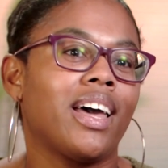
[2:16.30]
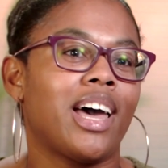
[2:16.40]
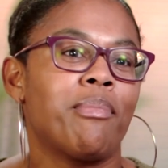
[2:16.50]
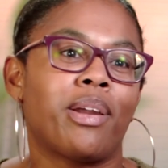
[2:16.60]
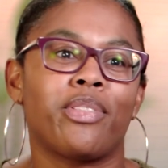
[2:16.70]

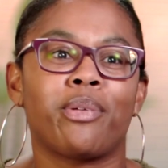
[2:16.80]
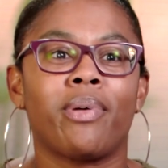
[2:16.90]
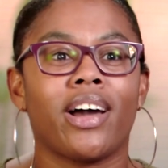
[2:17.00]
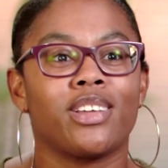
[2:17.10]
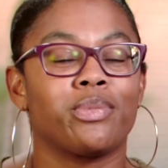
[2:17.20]
came out of their
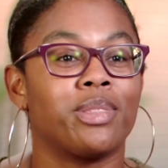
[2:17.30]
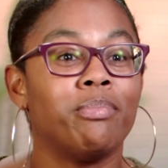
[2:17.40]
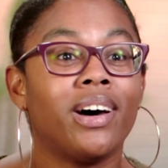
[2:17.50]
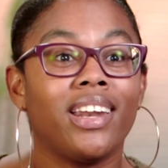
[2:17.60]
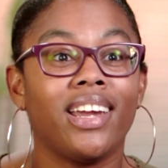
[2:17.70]
pockets with
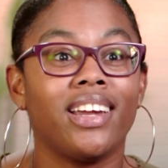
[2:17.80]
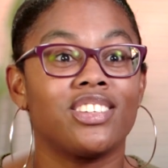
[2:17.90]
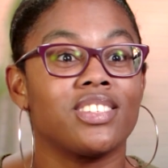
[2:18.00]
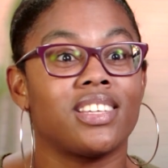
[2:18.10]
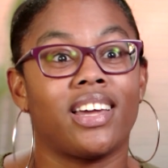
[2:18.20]
money
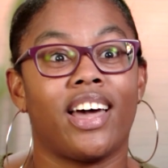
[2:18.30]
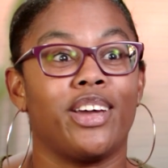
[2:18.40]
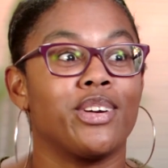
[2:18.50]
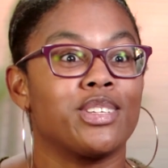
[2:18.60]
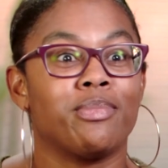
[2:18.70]
and just say, hey,
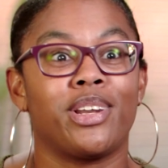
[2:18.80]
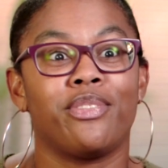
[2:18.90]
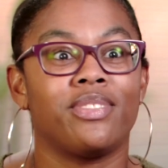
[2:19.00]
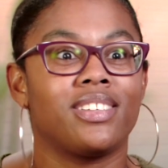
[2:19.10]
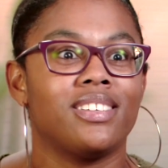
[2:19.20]
here's
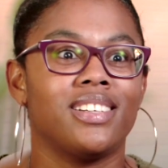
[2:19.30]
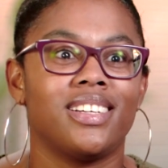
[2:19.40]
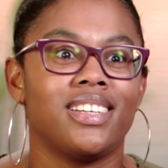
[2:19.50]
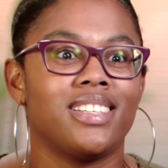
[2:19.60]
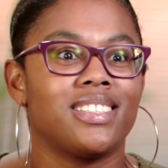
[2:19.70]
money,
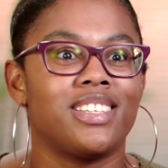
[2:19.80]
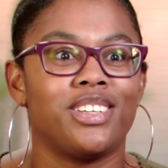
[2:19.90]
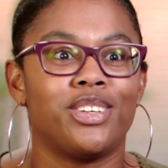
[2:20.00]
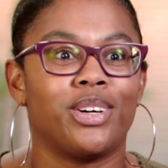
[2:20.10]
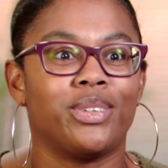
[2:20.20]

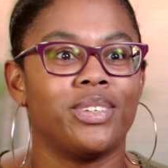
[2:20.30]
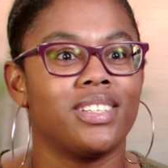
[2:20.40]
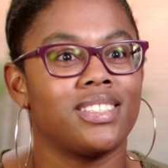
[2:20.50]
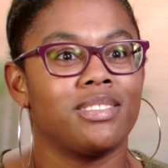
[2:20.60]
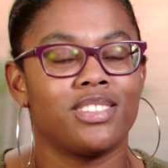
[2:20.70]

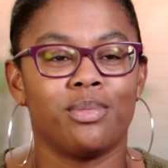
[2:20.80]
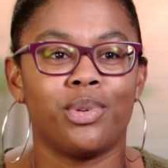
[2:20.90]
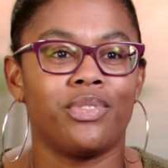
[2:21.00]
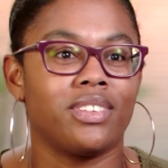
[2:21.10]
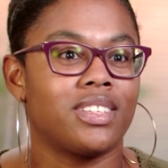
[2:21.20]

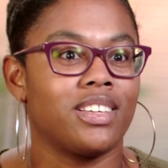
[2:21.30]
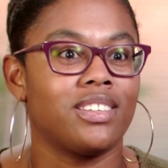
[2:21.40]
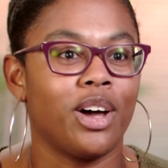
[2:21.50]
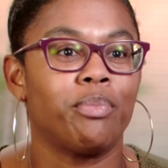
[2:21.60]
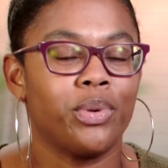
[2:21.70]
to
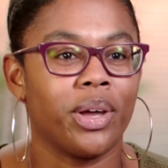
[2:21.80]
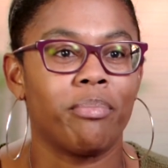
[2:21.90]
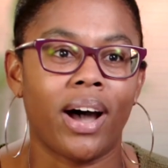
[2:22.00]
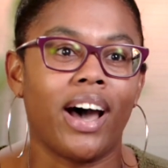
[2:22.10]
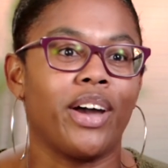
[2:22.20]
help you
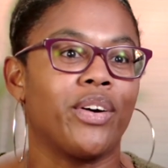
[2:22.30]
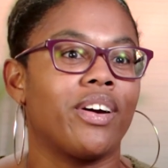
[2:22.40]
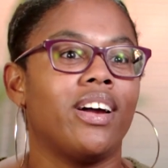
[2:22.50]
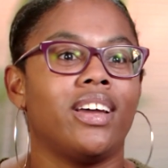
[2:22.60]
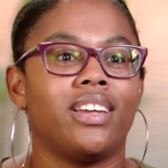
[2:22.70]
get by,
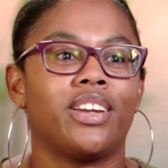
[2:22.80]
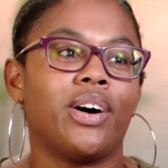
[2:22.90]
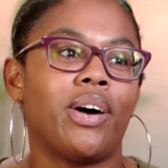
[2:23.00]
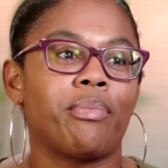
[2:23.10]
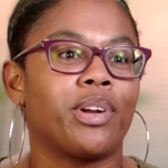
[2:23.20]
or, you
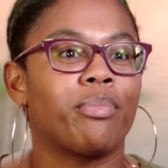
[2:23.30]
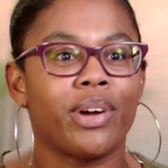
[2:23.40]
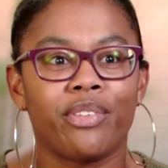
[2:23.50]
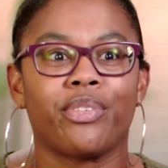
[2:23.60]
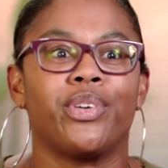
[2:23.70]
know, I'm gonna
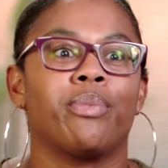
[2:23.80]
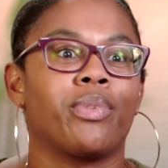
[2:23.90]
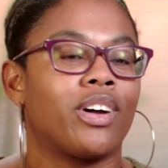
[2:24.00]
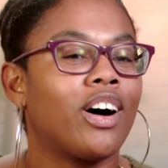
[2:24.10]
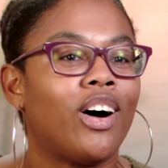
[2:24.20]
pray for you, I'm
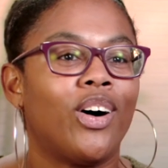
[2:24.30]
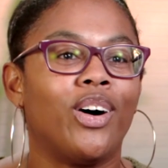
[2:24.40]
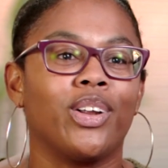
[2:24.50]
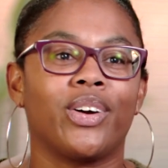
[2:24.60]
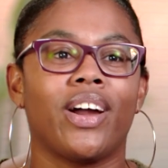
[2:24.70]
gonna
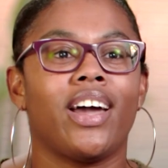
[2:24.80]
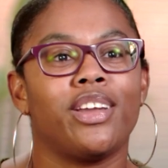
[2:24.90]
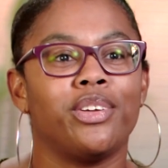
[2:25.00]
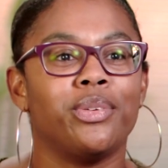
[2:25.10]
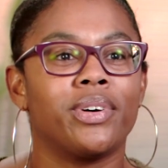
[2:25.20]
call, or
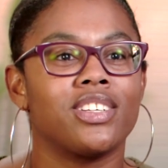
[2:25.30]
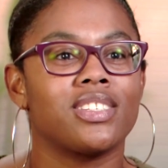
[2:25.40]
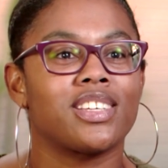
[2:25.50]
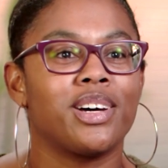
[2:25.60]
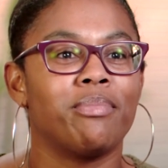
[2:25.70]
hey, do you wanna
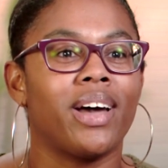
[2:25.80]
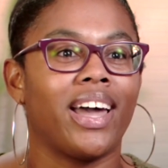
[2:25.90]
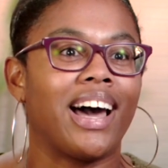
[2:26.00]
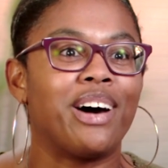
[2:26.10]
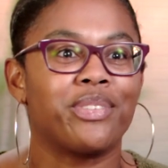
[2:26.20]
just come
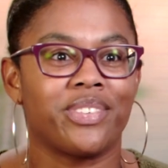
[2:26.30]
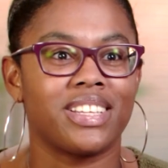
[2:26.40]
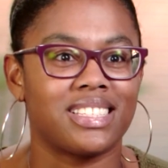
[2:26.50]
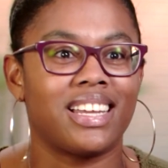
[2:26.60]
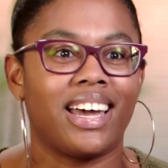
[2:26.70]
hang out for
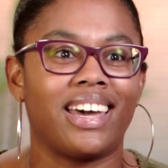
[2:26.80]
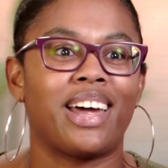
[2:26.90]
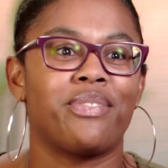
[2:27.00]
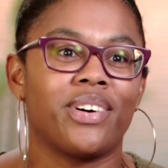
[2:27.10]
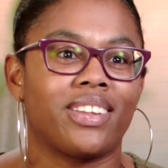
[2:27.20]
this day? And
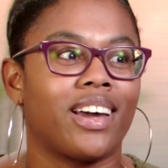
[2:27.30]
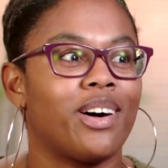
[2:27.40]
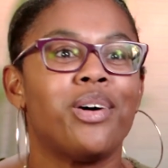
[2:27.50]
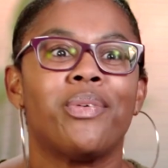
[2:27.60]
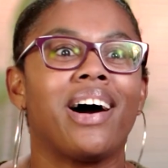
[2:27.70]
I felt like,
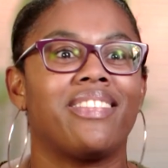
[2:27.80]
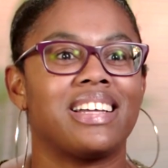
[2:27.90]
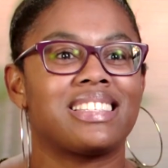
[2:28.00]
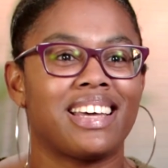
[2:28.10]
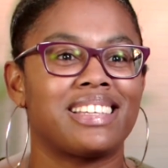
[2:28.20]
oh wow,
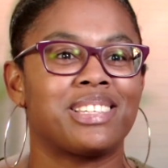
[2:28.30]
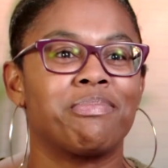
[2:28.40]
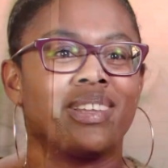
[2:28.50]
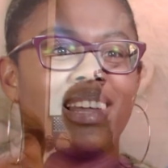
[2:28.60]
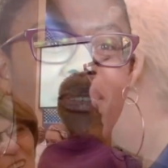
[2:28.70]
that's like
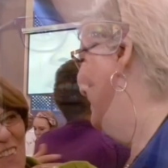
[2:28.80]
something that